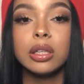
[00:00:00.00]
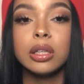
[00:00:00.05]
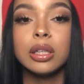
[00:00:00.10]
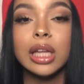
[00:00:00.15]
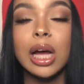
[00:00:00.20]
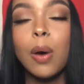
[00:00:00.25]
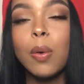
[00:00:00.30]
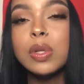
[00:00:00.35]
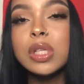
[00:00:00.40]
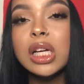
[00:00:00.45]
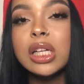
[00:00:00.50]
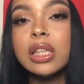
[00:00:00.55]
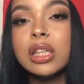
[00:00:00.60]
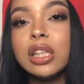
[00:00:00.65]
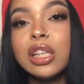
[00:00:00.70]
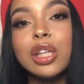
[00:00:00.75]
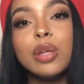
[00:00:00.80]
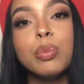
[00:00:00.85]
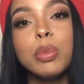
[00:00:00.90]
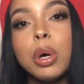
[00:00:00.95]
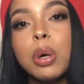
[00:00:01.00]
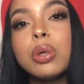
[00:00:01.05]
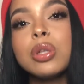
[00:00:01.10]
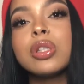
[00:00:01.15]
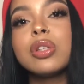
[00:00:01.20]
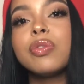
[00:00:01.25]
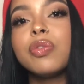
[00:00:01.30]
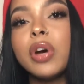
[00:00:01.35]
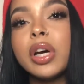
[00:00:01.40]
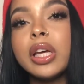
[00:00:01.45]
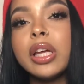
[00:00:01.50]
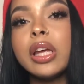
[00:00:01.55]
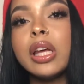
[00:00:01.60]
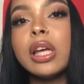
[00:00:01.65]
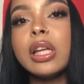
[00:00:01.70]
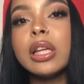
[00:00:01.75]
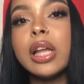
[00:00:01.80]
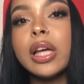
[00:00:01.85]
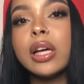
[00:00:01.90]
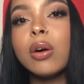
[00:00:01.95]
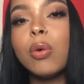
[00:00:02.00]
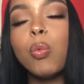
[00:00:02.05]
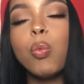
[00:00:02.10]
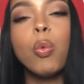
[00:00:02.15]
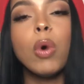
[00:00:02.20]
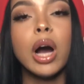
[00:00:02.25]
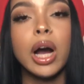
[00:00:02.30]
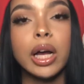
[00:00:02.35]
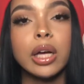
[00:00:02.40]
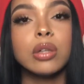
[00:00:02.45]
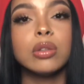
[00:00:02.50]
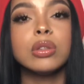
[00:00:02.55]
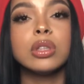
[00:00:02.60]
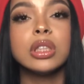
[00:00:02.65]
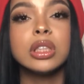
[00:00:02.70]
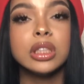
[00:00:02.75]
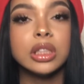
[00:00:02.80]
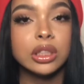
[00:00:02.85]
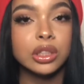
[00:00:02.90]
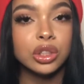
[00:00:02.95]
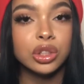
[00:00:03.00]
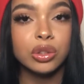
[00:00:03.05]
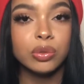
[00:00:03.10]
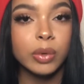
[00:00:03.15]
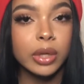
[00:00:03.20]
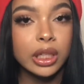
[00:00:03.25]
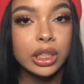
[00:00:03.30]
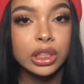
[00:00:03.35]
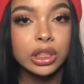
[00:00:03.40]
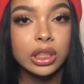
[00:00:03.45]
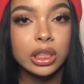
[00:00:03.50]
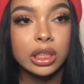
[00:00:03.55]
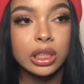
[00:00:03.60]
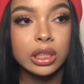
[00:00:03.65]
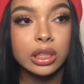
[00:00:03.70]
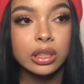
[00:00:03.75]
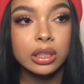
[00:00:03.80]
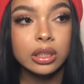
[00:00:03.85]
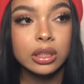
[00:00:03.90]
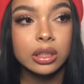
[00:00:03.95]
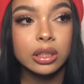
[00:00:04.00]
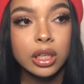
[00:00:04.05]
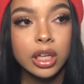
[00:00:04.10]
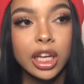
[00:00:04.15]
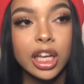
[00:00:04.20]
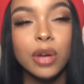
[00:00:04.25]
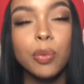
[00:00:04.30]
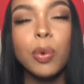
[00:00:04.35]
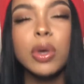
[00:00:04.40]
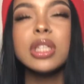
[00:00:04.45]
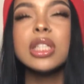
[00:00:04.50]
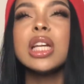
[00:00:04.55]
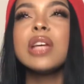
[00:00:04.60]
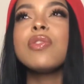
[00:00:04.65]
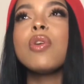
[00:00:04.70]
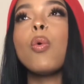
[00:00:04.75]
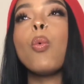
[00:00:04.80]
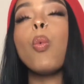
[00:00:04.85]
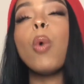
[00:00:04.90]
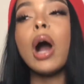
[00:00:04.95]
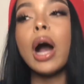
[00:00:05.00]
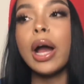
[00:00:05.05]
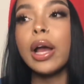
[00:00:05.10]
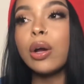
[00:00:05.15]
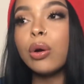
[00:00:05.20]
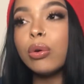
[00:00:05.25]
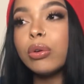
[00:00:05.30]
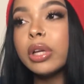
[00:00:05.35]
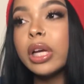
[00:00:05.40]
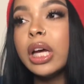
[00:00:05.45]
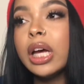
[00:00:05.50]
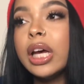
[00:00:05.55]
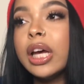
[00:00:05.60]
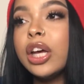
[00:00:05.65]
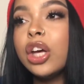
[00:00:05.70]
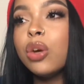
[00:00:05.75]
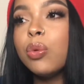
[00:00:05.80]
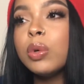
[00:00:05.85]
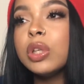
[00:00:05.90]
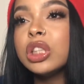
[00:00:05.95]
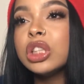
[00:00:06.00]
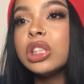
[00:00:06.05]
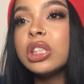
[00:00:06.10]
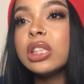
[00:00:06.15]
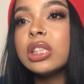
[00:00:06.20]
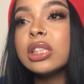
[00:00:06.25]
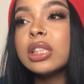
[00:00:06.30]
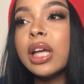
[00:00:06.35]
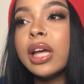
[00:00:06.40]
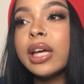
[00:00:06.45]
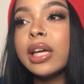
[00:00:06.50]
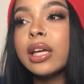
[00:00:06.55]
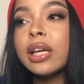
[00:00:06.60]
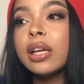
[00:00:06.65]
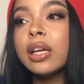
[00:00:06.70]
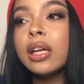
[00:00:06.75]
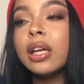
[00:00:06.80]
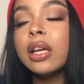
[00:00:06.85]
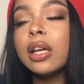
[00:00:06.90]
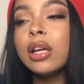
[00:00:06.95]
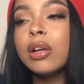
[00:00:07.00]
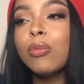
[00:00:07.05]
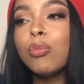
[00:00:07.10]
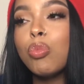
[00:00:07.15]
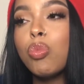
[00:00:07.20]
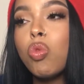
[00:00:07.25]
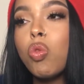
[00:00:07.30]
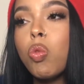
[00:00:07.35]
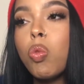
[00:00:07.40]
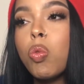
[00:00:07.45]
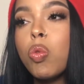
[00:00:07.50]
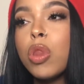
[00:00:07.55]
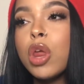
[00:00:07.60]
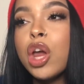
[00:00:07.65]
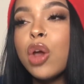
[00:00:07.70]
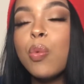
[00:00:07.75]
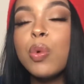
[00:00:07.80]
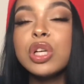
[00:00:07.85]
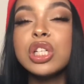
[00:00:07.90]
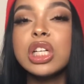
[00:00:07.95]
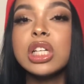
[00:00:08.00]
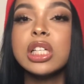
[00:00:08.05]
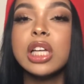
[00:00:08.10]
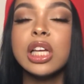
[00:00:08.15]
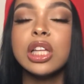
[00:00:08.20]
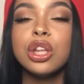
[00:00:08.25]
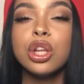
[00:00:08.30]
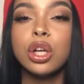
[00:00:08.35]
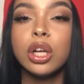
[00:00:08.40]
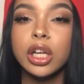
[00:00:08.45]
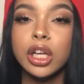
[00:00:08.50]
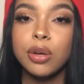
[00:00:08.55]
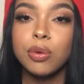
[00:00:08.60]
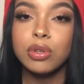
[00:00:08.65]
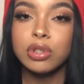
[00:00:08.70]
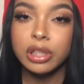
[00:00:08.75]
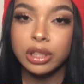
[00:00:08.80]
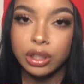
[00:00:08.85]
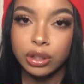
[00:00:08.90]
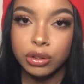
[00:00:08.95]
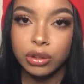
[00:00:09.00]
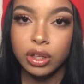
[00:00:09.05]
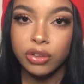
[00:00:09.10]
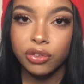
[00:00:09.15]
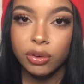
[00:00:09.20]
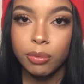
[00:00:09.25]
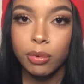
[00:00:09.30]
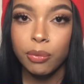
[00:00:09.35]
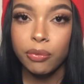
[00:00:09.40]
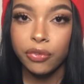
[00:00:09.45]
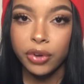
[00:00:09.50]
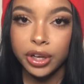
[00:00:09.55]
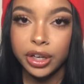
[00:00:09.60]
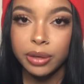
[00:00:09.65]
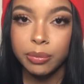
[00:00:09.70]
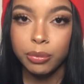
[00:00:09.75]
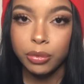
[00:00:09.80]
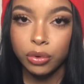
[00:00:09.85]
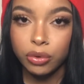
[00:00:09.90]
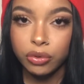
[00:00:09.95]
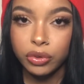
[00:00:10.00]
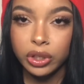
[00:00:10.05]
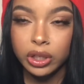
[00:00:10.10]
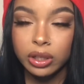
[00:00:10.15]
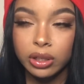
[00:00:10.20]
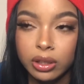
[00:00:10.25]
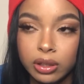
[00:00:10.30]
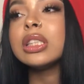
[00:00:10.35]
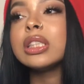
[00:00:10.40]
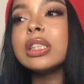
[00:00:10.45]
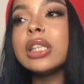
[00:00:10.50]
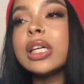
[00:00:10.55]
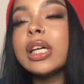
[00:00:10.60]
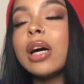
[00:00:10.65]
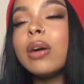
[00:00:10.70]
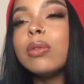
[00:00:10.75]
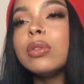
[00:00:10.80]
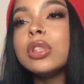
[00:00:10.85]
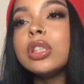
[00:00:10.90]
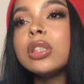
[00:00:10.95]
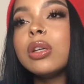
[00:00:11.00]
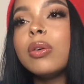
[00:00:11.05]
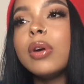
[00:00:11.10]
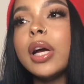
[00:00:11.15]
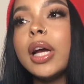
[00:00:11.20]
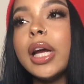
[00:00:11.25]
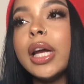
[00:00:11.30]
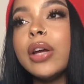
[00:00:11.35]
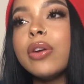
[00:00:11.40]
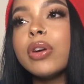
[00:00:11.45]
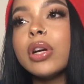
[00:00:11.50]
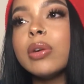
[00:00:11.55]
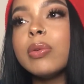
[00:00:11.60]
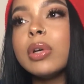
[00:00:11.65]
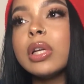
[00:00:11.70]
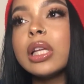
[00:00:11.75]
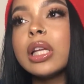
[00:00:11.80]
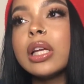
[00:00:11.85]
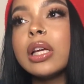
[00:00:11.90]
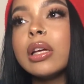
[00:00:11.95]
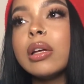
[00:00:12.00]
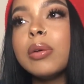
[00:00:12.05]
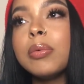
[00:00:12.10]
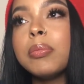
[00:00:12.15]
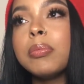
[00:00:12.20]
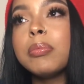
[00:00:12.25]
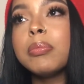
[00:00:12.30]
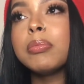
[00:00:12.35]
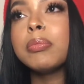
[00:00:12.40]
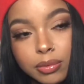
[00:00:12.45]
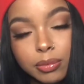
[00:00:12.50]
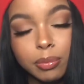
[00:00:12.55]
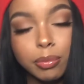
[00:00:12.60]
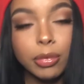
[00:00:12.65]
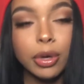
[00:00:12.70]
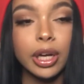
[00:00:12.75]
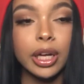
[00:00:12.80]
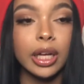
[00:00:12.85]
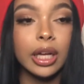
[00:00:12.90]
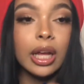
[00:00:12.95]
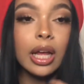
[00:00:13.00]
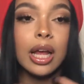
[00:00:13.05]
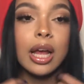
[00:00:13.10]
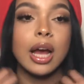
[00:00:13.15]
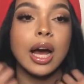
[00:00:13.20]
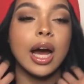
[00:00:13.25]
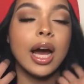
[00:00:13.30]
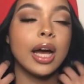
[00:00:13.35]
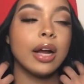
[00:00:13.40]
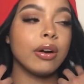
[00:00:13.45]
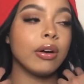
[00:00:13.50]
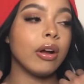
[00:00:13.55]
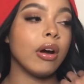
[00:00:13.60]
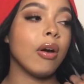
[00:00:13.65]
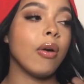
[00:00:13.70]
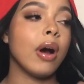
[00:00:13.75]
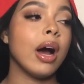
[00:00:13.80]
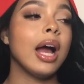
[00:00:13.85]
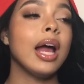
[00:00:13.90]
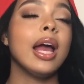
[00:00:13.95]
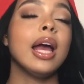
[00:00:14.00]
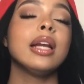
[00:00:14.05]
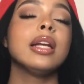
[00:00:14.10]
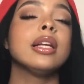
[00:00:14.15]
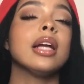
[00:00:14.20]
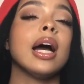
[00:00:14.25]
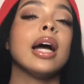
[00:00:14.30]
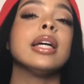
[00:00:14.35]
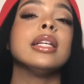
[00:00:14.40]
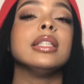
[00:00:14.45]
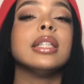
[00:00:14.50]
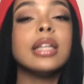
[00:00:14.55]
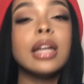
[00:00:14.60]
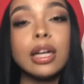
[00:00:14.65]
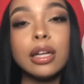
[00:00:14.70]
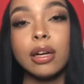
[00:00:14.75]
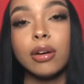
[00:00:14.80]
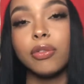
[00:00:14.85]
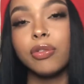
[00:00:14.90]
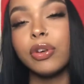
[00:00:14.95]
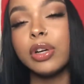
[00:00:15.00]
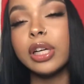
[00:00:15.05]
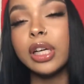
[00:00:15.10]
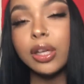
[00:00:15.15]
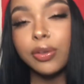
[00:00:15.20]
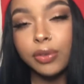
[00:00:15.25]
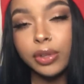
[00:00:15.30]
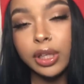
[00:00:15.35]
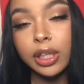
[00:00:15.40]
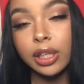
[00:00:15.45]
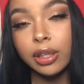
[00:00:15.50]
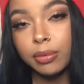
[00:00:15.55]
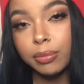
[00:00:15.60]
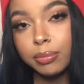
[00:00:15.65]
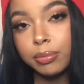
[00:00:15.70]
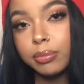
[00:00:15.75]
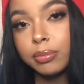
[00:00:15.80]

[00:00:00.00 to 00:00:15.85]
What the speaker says: that was like the most fucking like wild situation. It wasn't even wild. It was just like, it looked like it was literally from a fucking movie. Just like, I was so angry with him, but I don't know. I did end up forgiving him